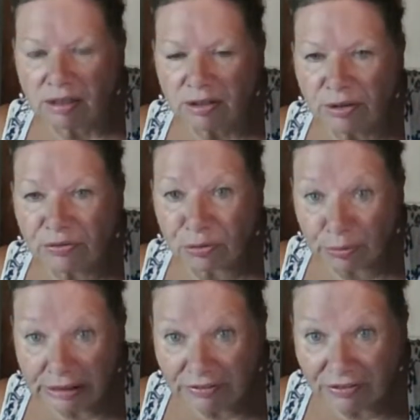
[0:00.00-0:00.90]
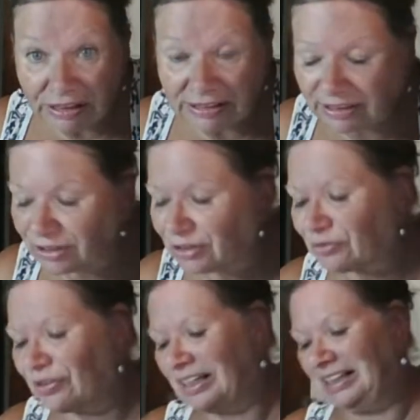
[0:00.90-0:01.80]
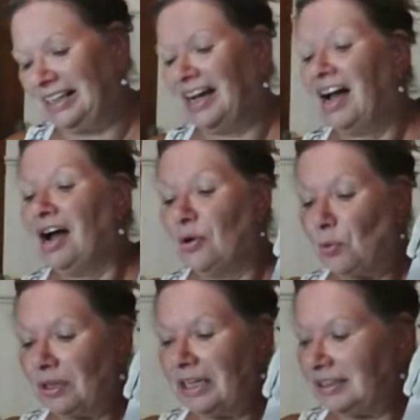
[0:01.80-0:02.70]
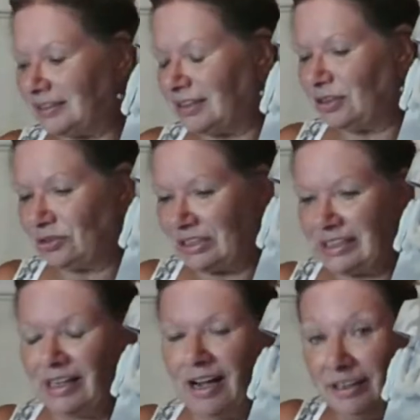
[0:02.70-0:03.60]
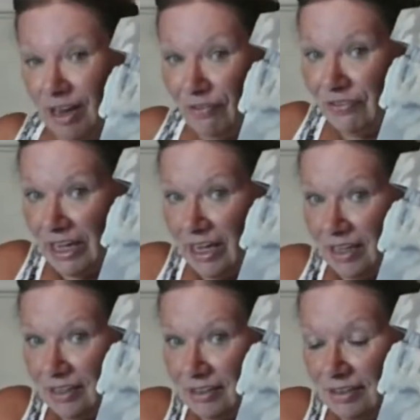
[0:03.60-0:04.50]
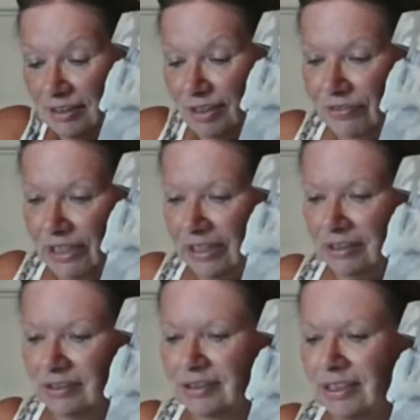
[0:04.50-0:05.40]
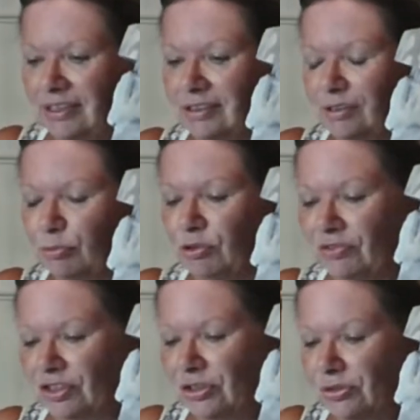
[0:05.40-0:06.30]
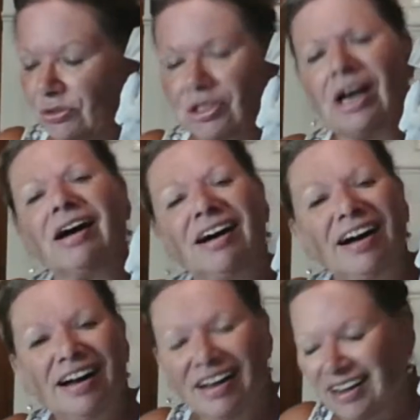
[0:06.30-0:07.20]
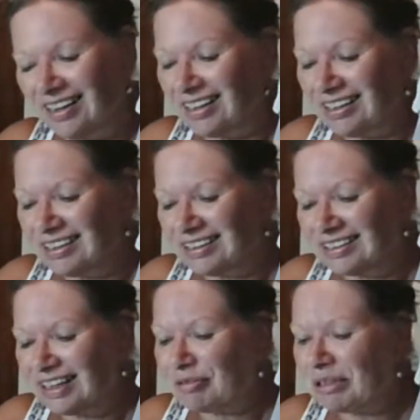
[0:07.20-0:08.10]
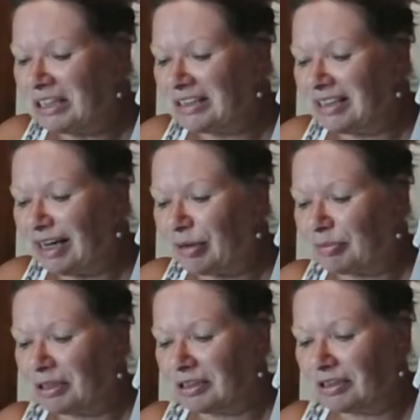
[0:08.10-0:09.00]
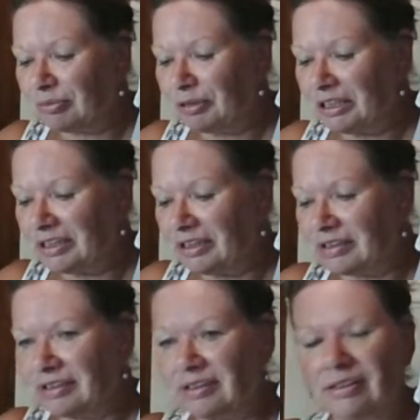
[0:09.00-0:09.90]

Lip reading: You have 3 devices running. Well, that's interesting. I love that. I love that because then it's more views. I'm going to dab a little bit of this